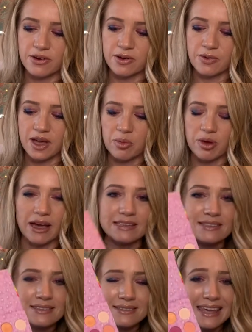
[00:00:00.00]
it away, but I
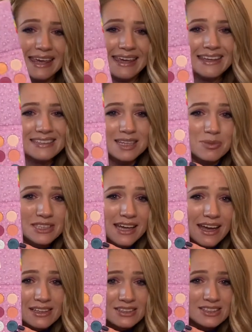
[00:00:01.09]
just can't. I'm
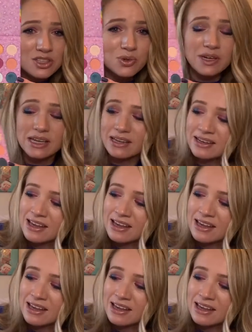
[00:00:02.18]
attached to it.